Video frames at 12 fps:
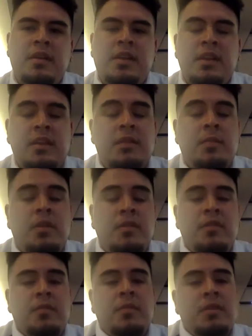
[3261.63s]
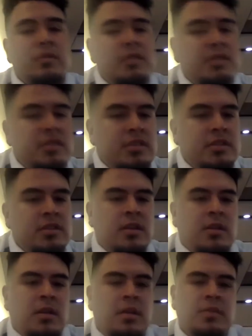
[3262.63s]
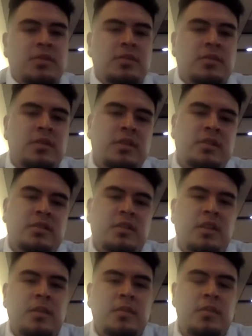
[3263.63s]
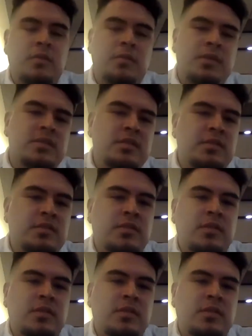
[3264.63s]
He ended up offering me a research opportunity. So now I'm doing research